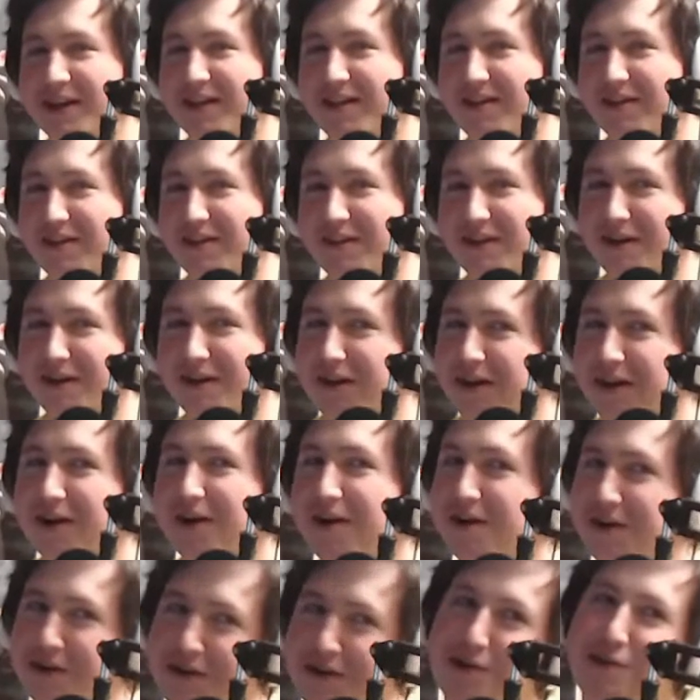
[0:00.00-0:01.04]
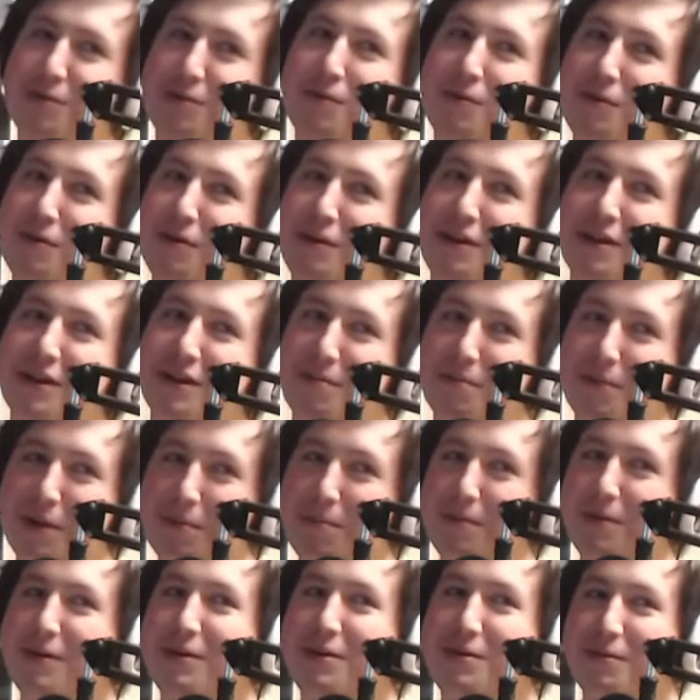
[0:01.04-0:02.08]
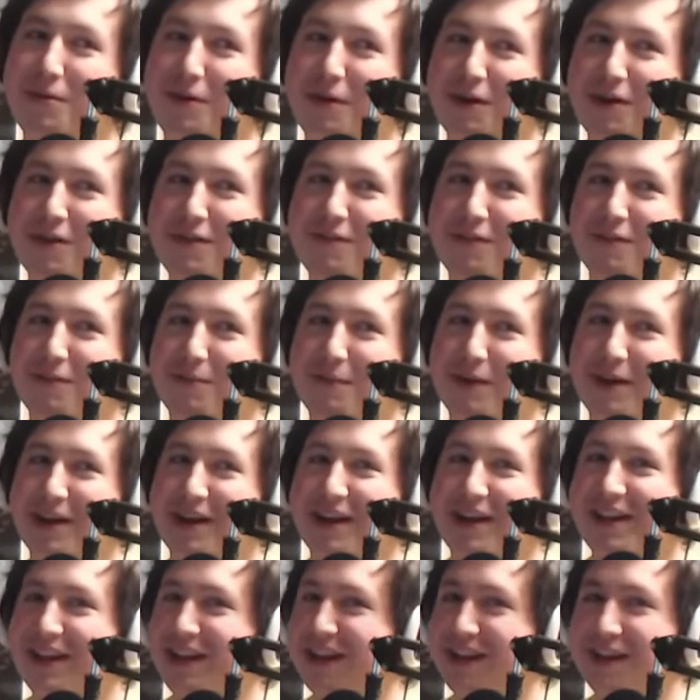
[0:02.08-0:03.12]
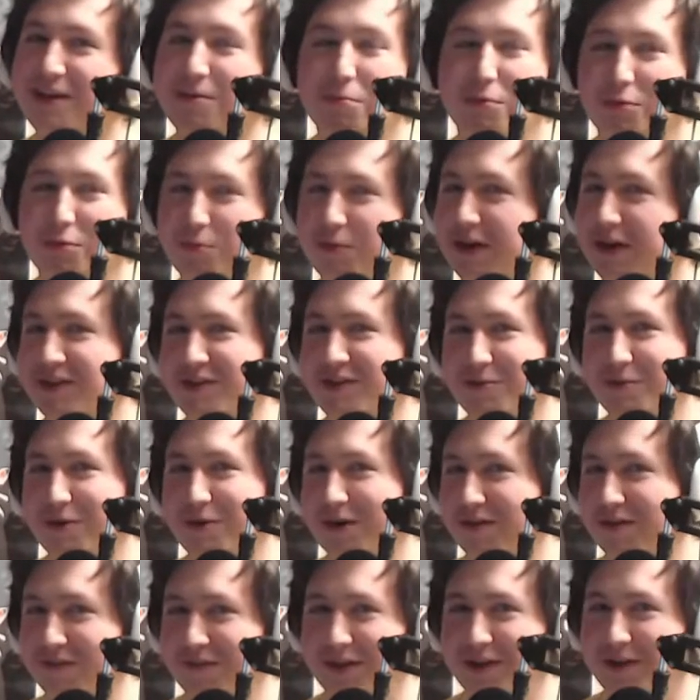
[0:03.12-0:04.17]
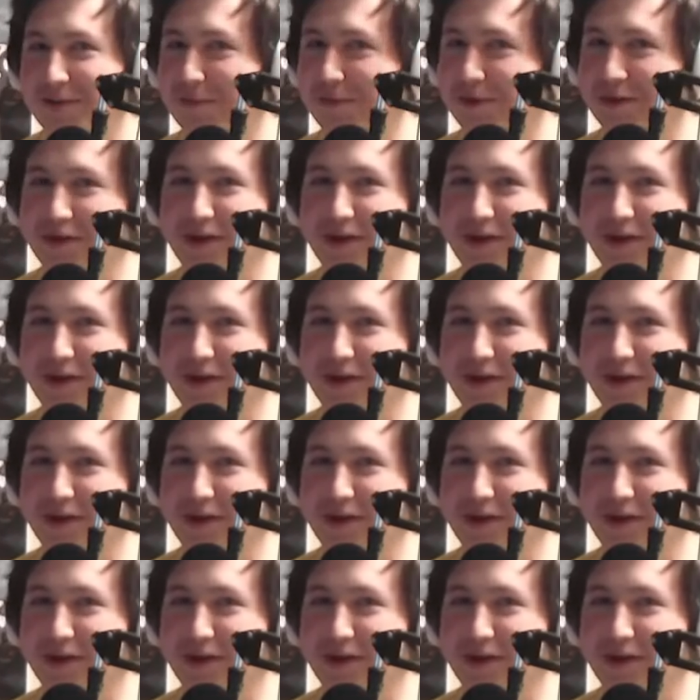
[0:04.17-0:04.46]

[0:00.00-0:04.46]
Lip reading: He's like, are you sure? Like it might be too hard for me, and it was way too hard for him, so I